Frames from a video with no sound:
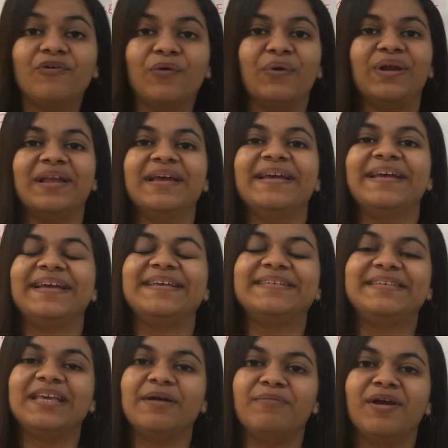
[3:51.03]
phone
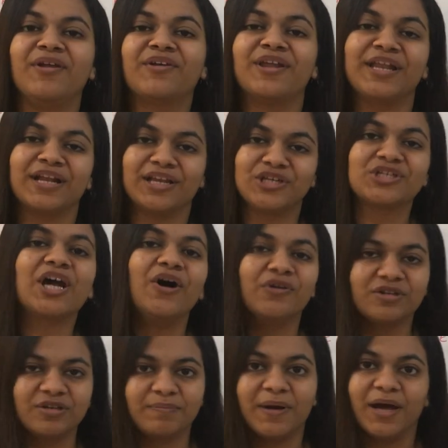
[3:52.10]
is the American English
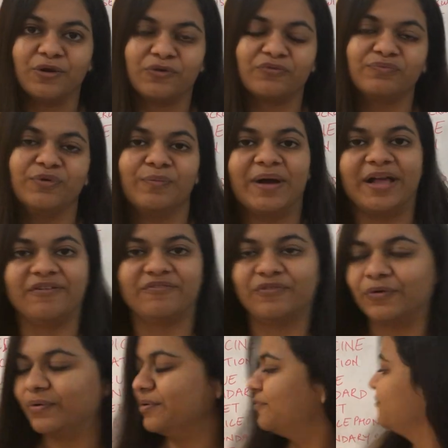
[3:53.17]
counterpart of mobile
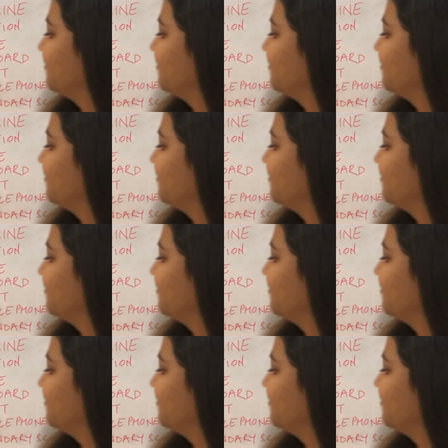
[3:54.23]
phone.